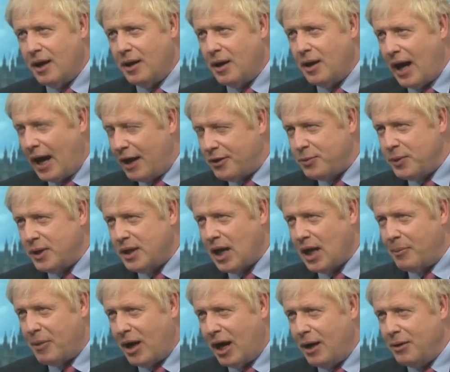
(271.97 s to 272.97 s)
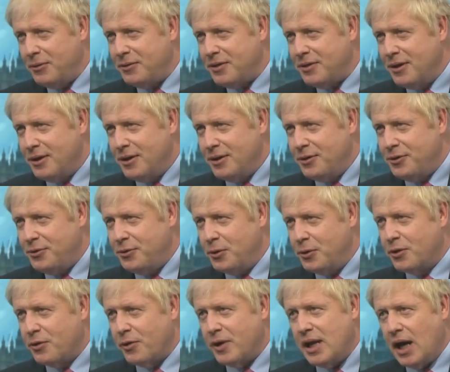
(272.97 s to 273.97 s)
As we come out,
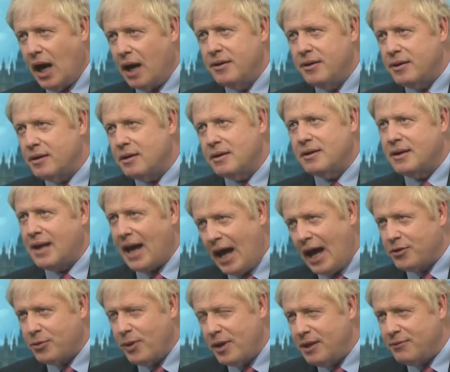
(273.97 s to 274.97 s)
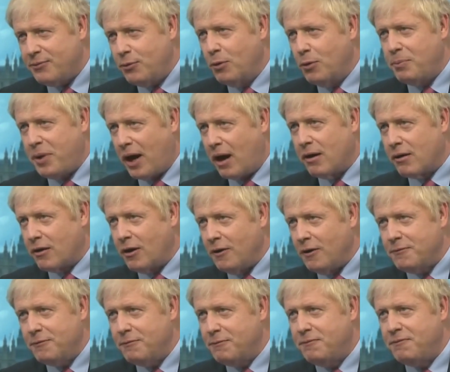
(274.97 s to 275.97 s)
to agree under GATT 24
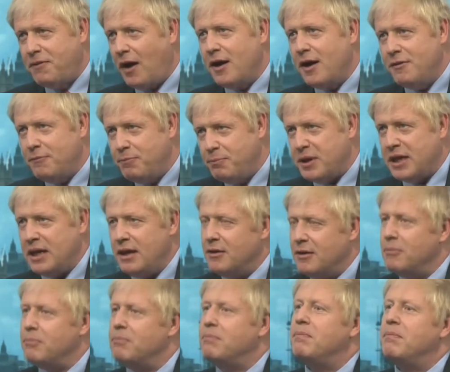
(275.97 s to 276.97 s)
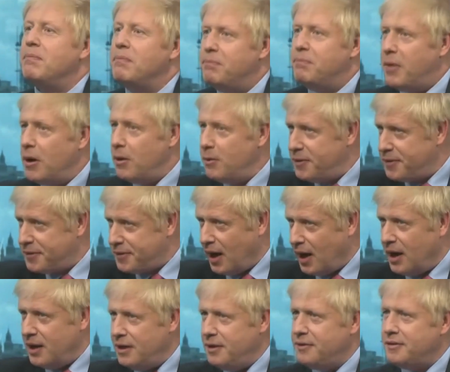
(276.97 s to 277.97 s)
paragraph 5b that both
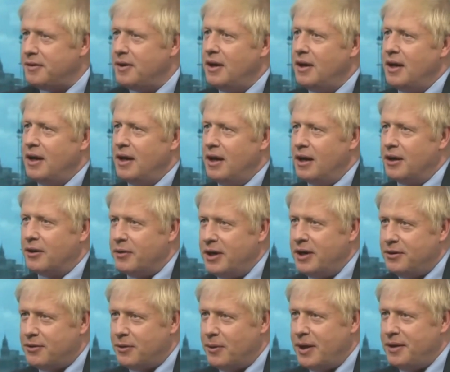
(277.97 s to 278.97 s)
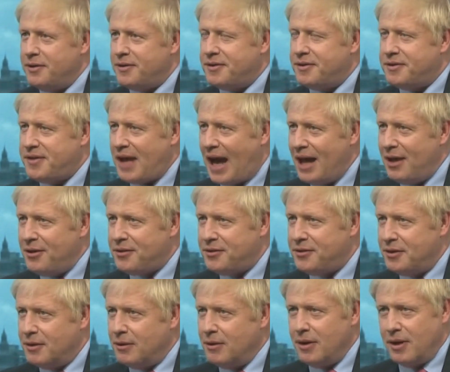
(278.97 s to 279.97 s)
sides agree to a
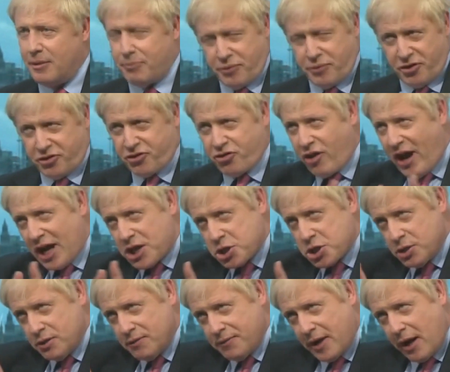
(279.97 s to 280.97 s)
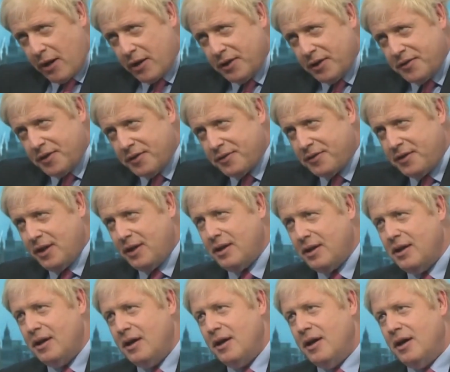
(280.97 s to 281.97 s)
standstill, a protraction of their
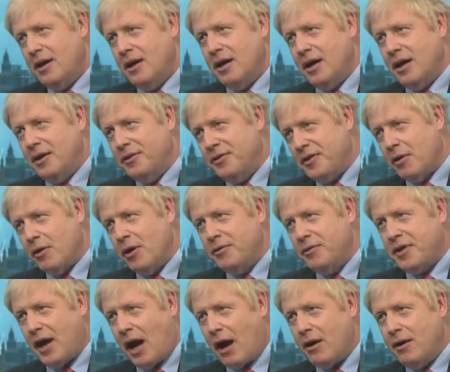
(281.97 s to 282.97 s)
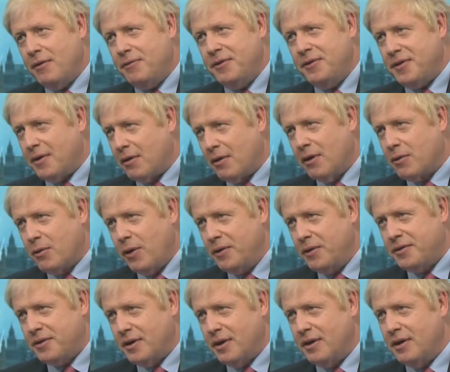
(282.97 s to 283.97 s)
existing zero tariff, zero
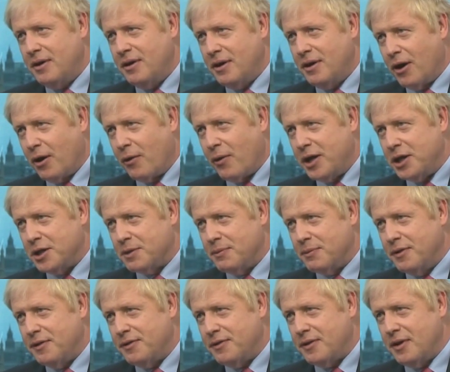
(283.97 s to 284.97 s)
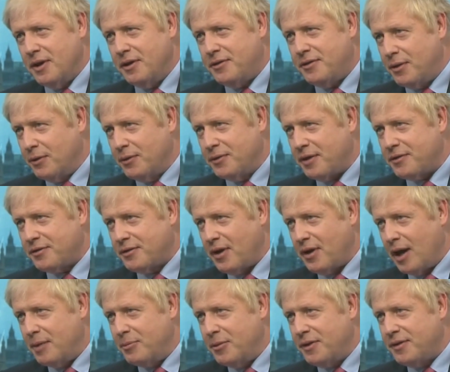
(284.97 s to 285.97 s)
quota arrangements until
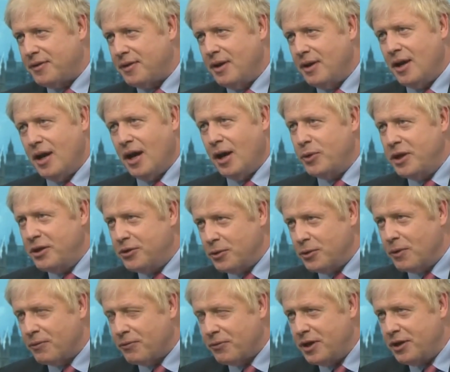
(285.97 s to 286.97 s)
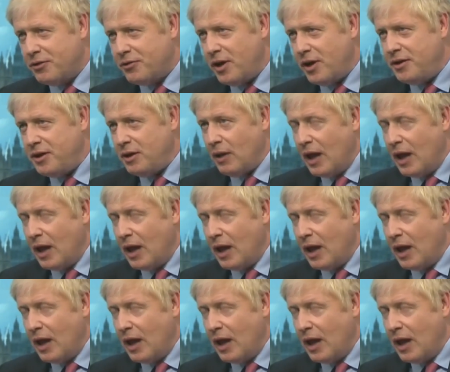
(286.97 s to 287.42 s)
such time as we do a free trade